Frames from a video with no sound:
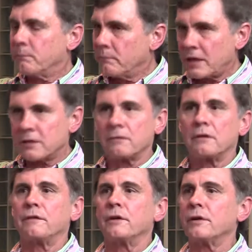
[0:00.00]

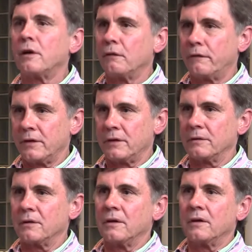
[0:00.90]
massively fertile
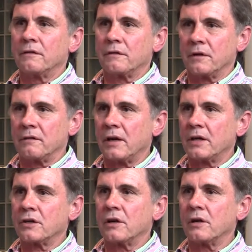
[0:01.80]
field for
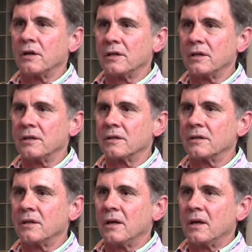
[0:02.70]
innovation and ideas.